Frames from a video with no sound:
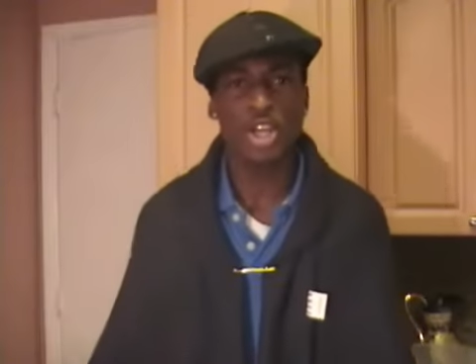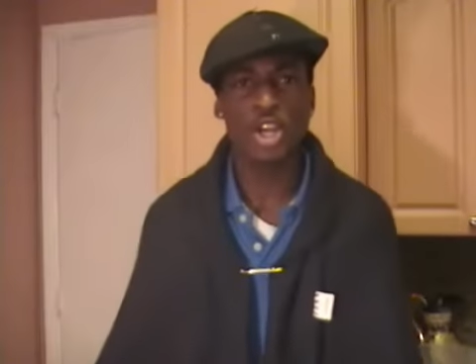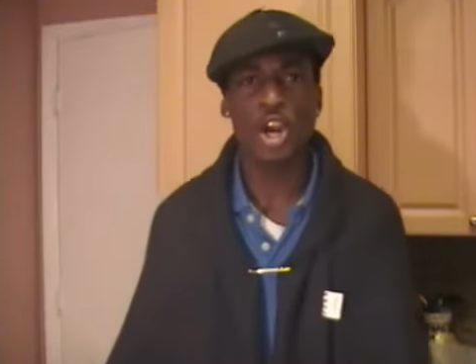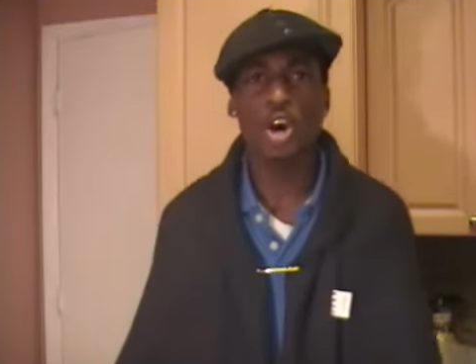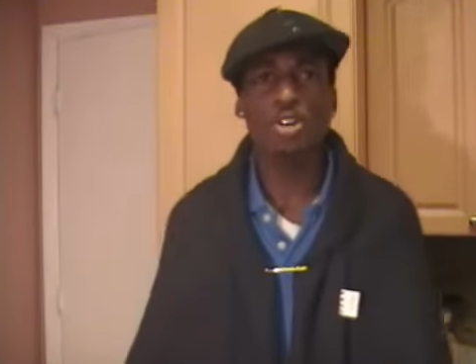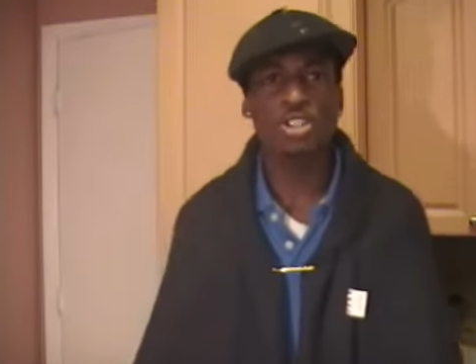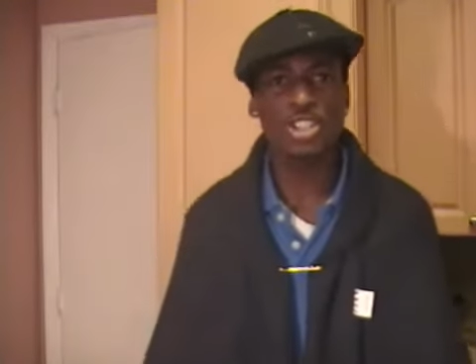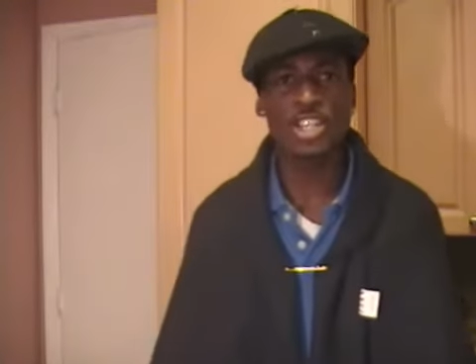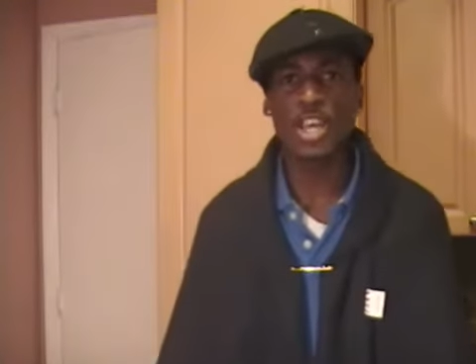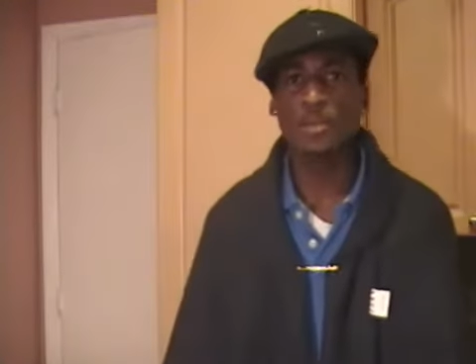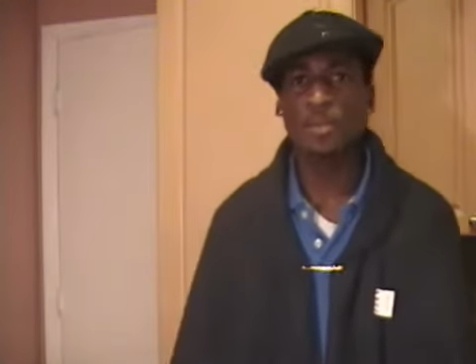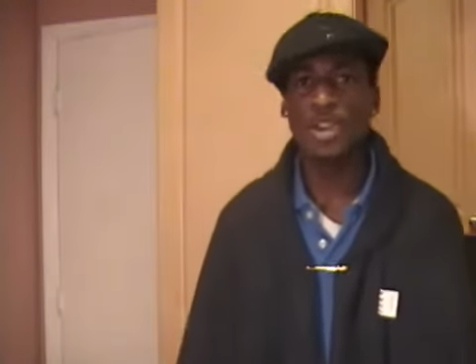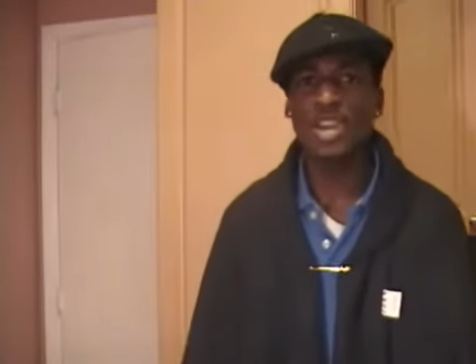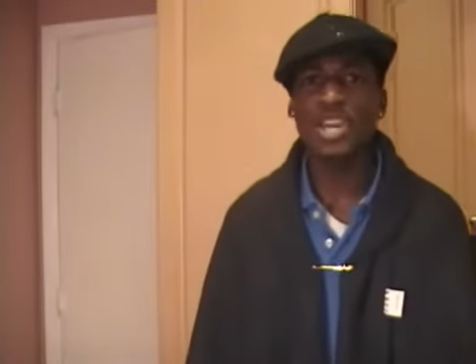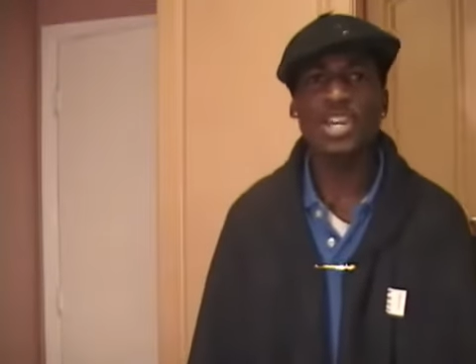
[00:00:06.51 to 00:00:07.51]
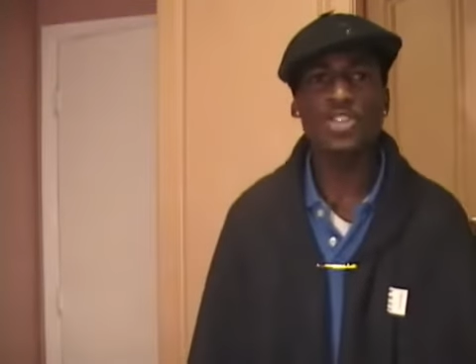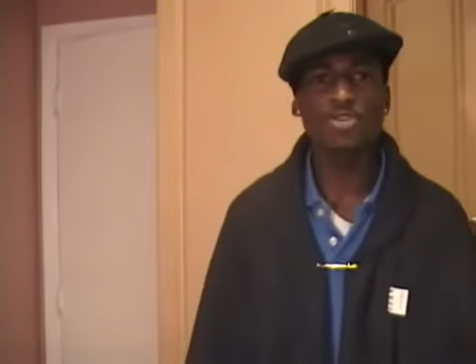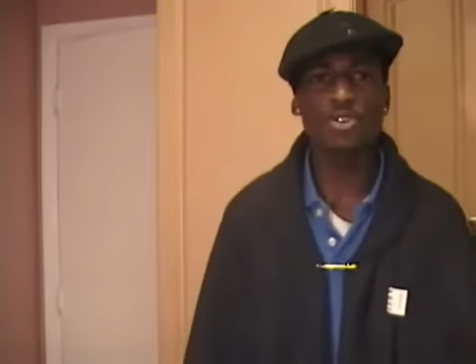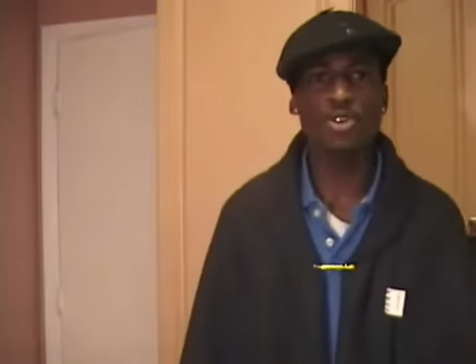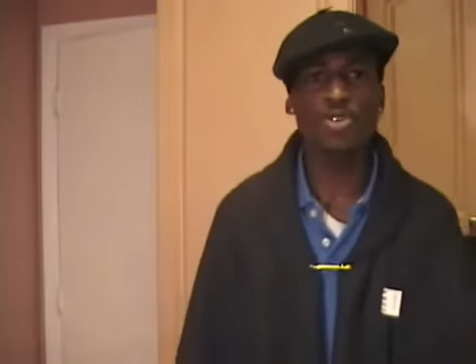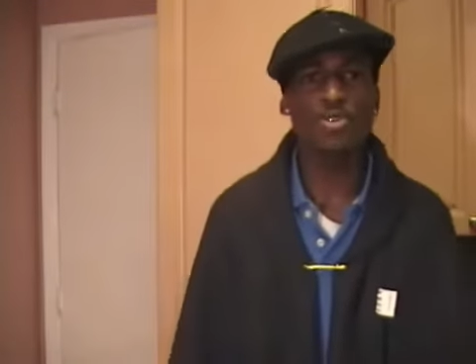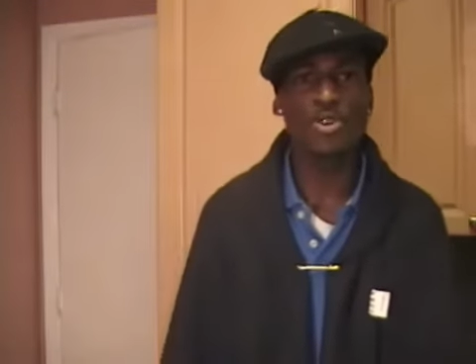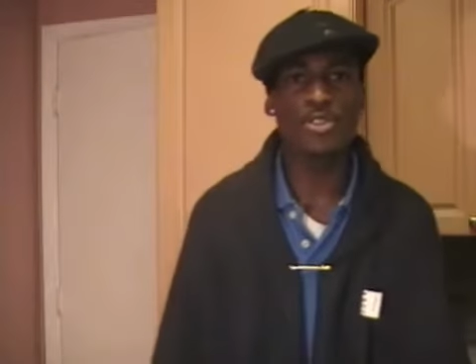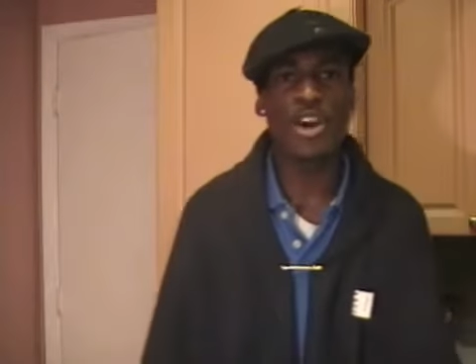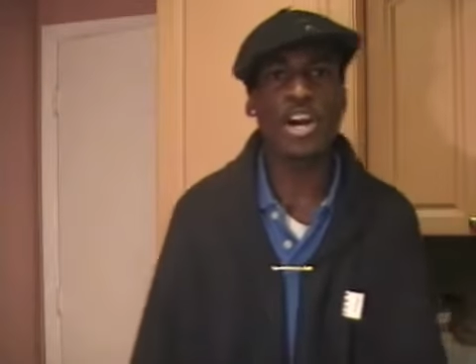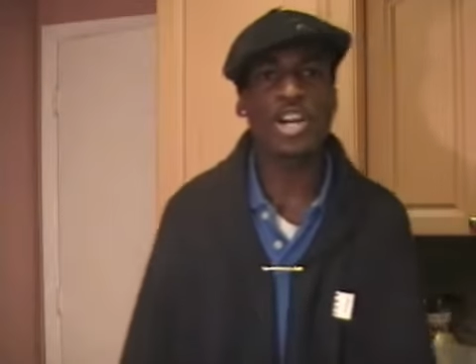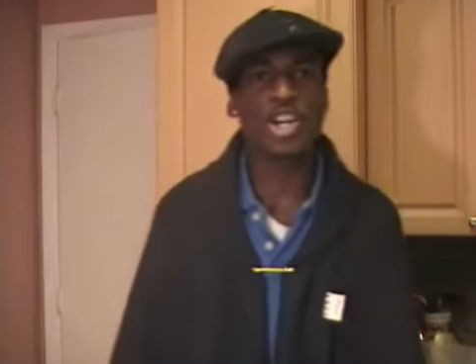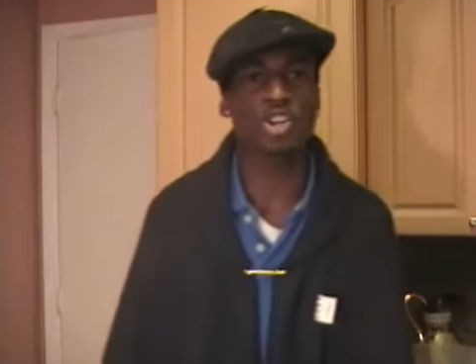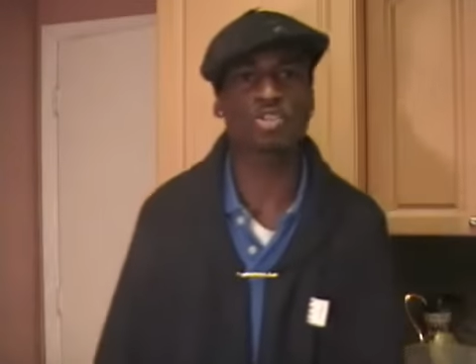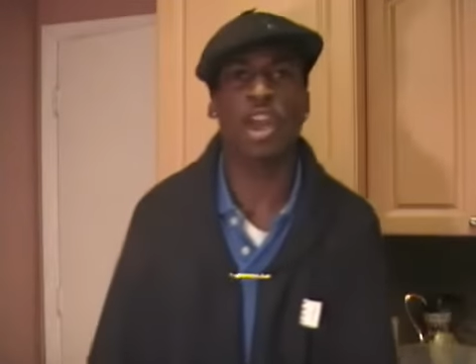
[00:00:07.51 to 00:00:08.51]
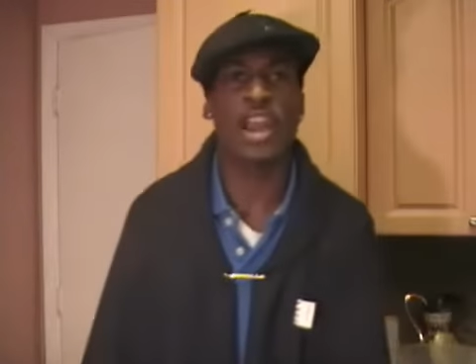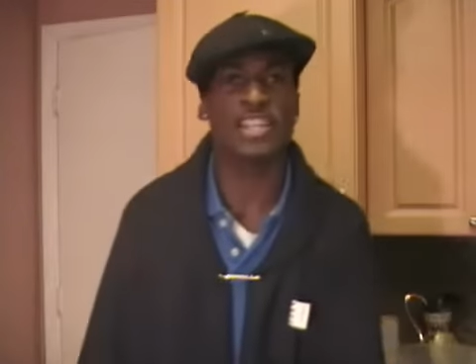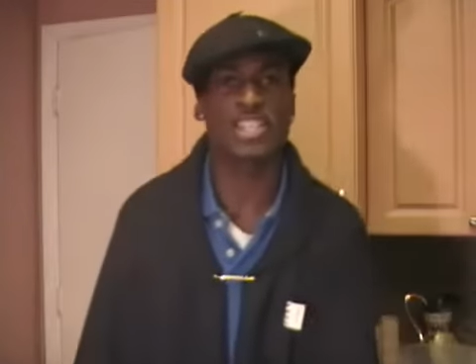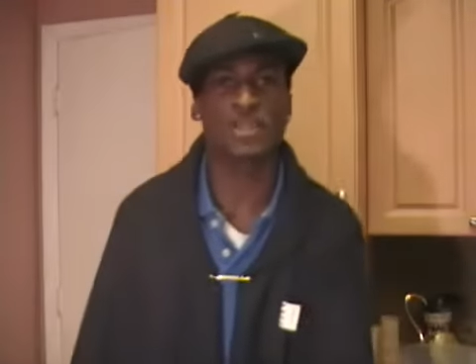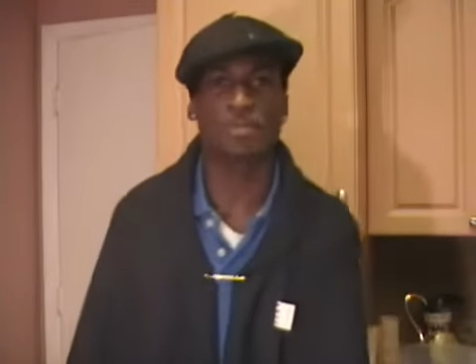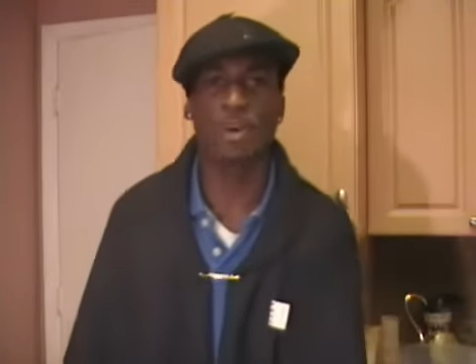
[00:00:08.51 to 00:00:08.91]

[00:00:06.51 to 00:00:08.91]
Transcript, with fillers: go slipping through the cracks,